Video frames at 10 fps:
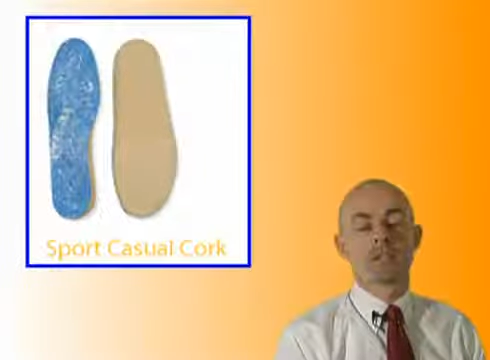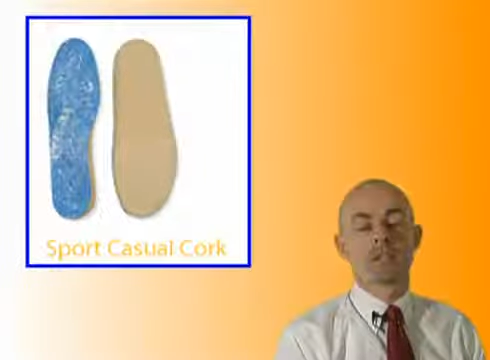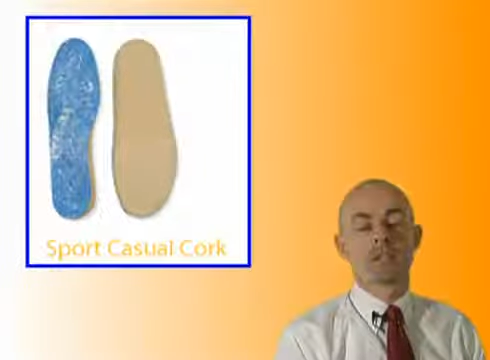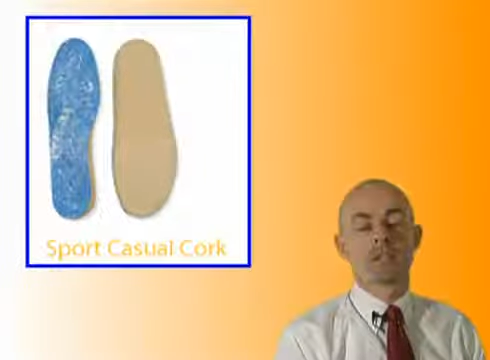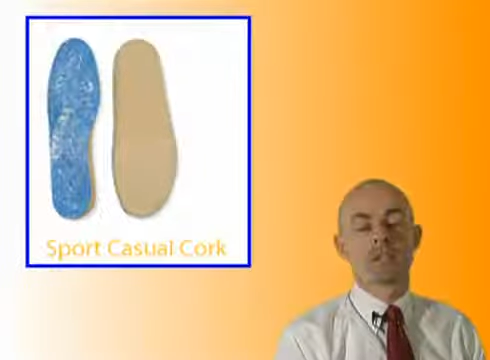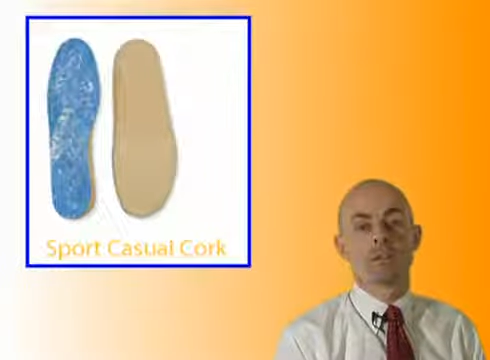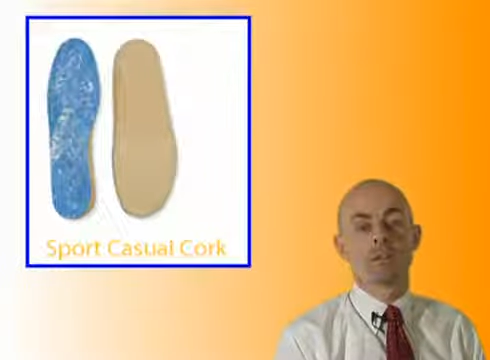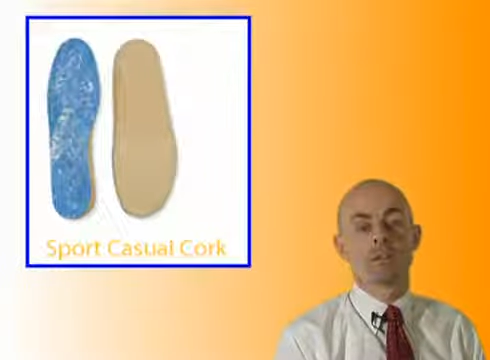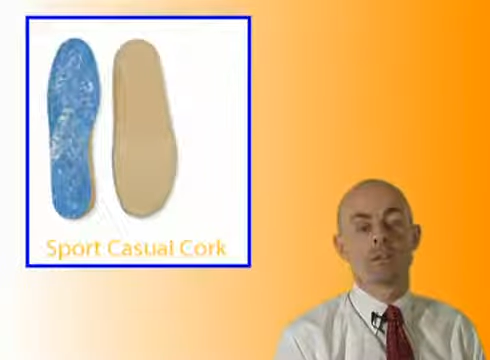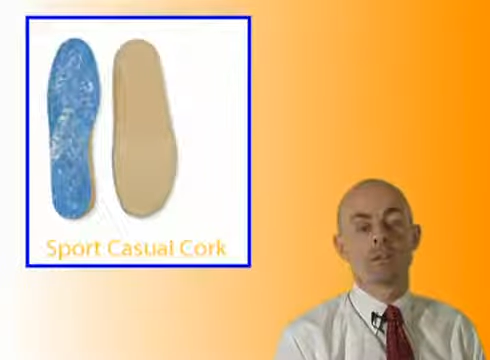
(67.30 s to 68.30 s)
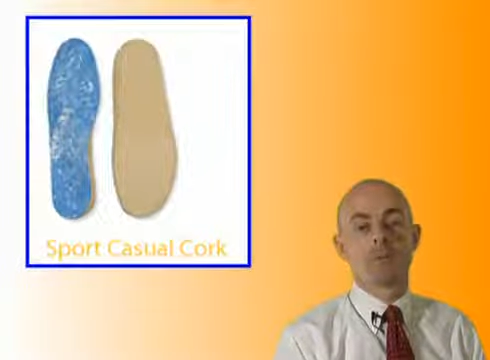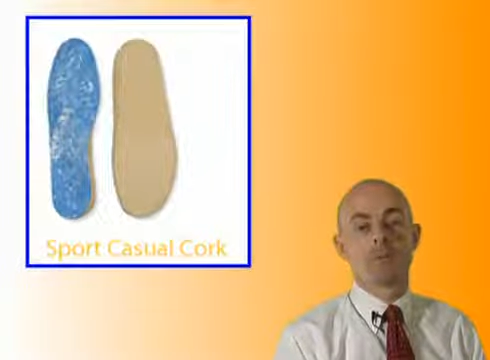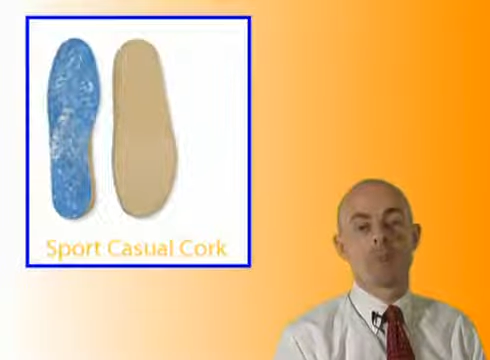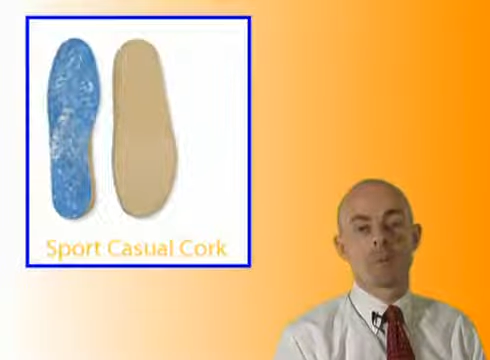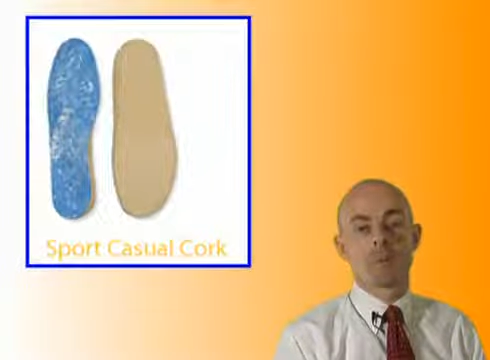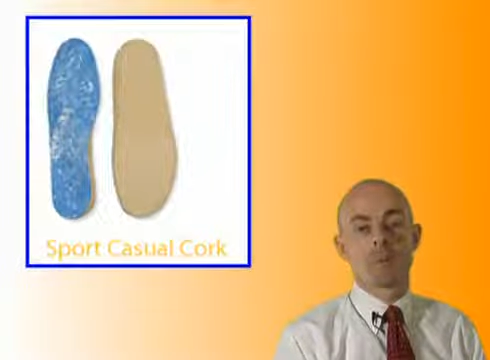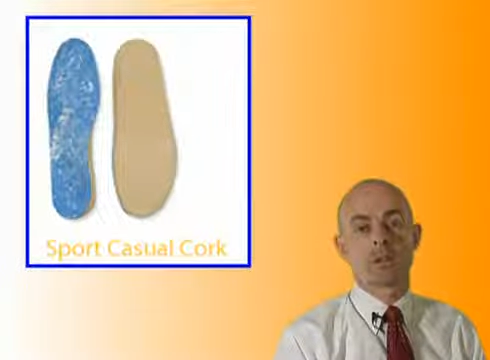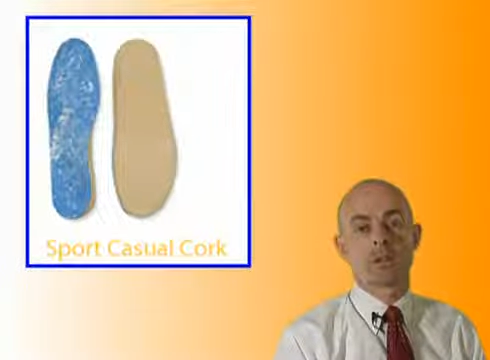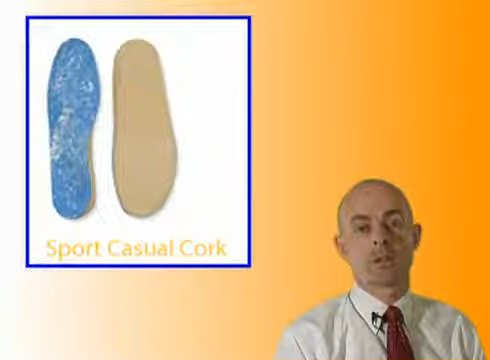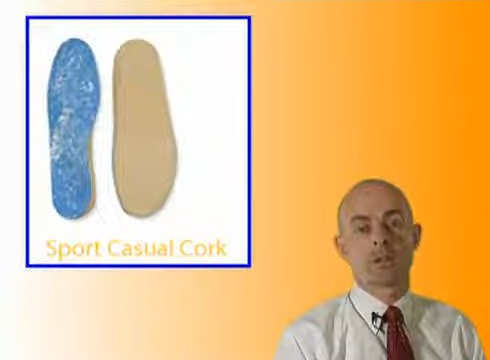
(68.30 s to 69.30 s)
extension can be made out of cork,
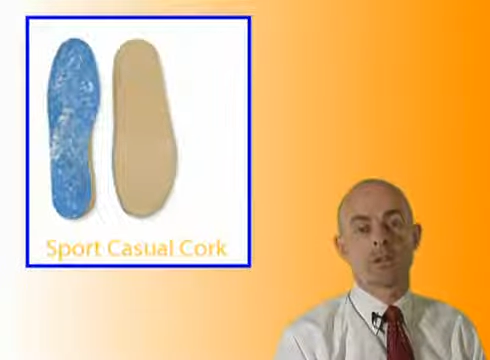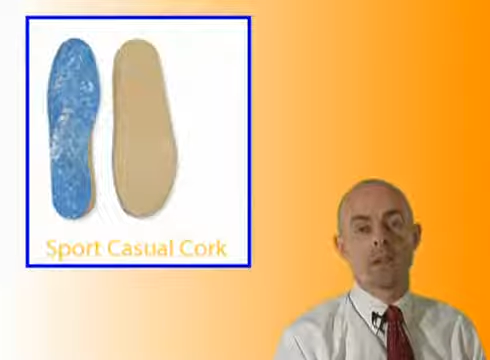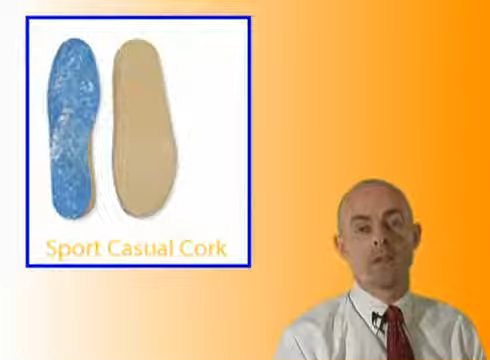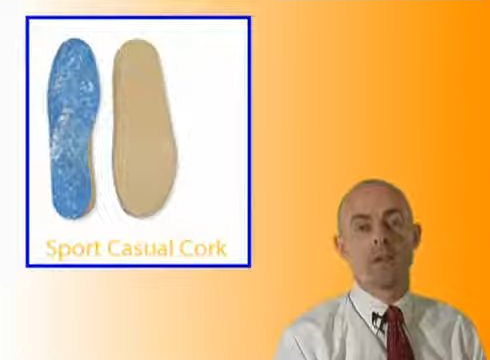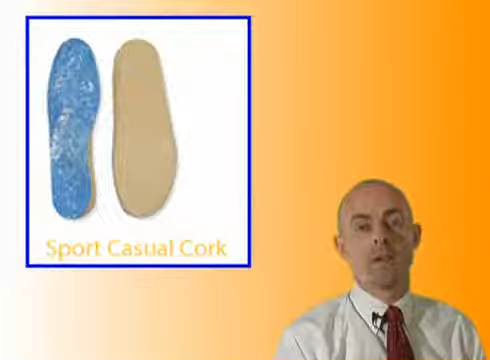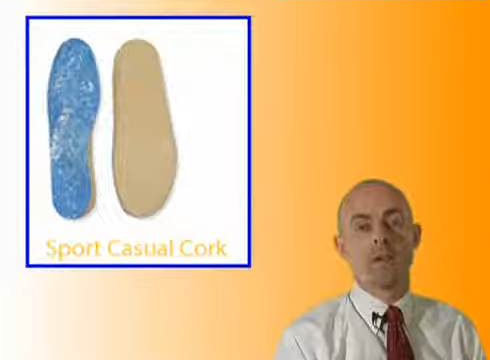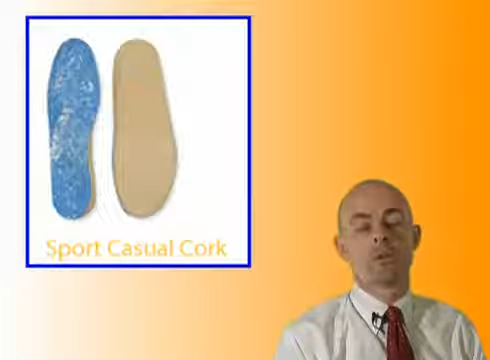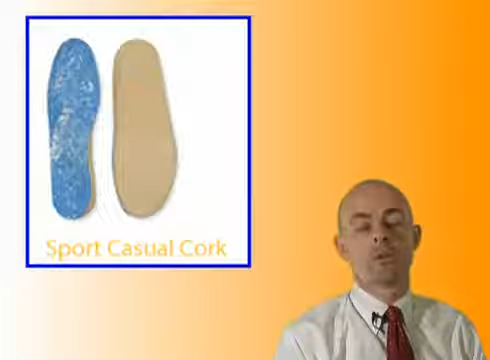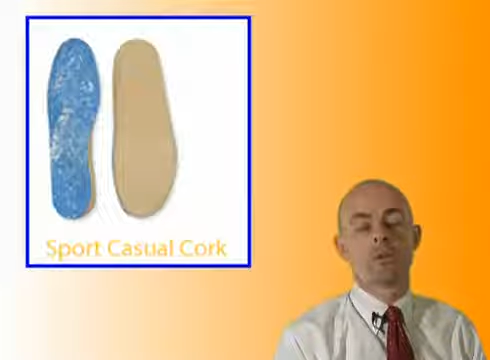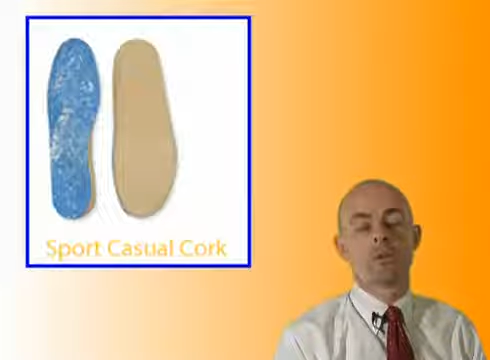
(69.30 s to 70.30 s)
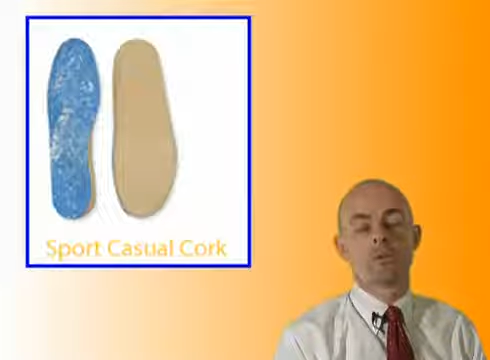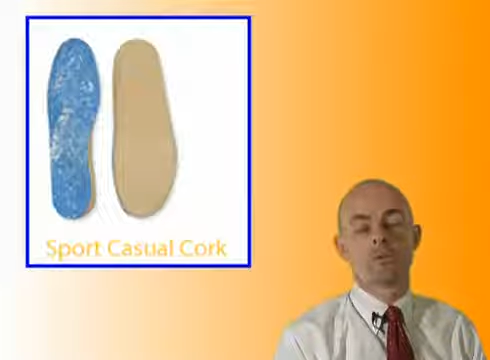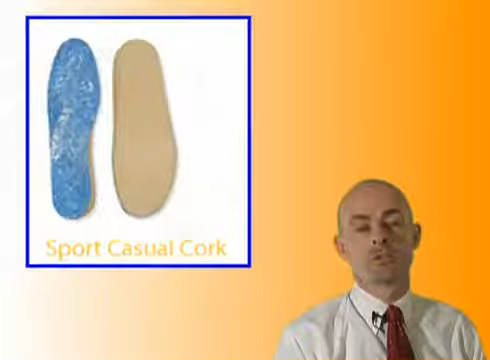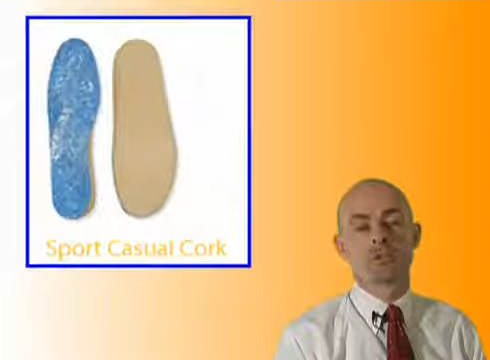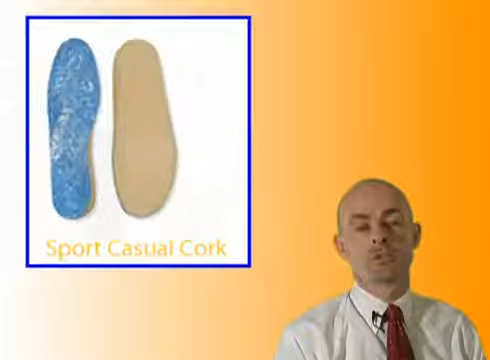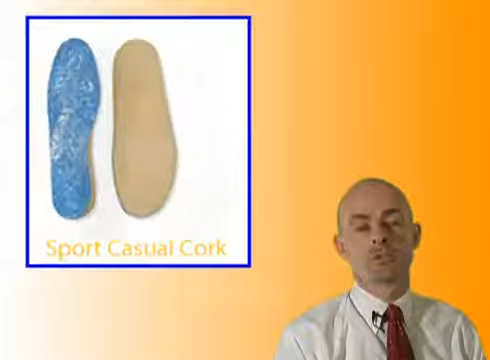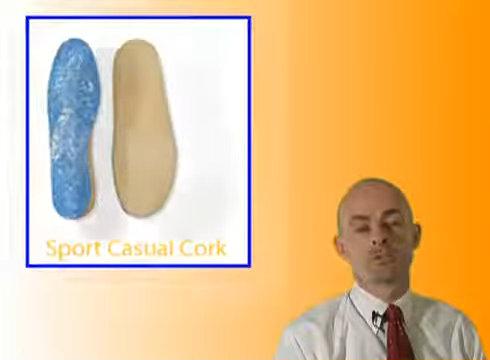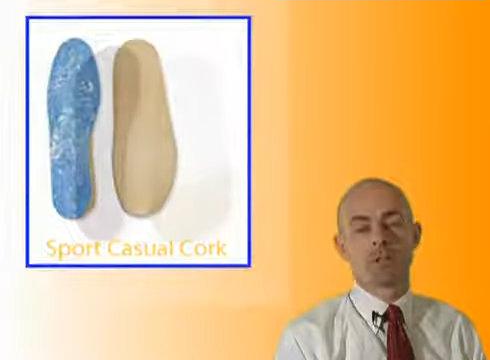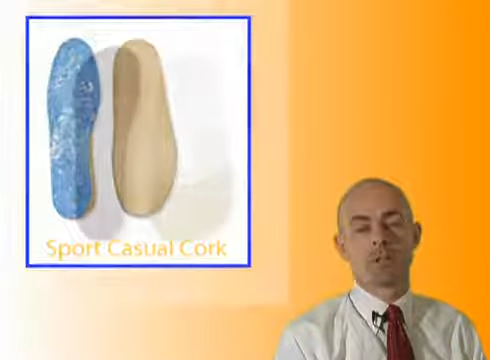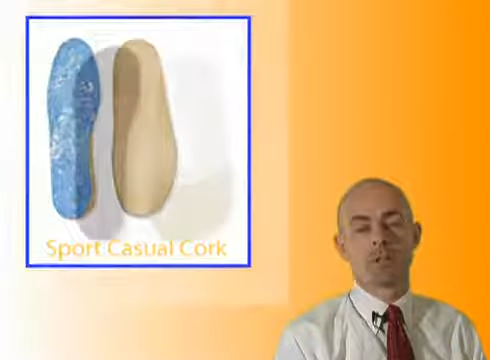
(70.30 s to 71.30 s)
EVA, or any other suitable
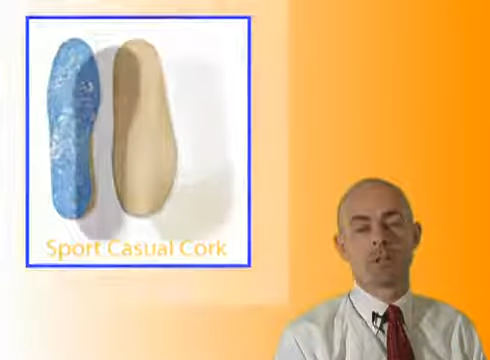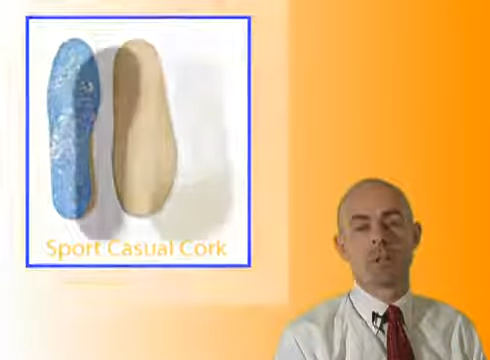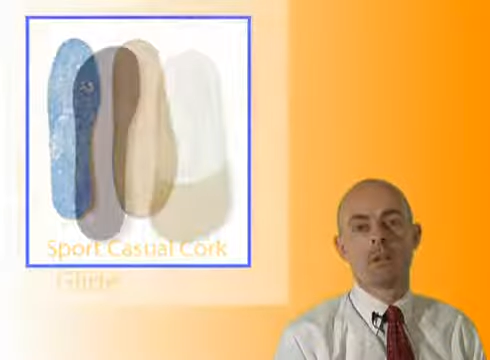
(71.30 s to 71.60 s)
material,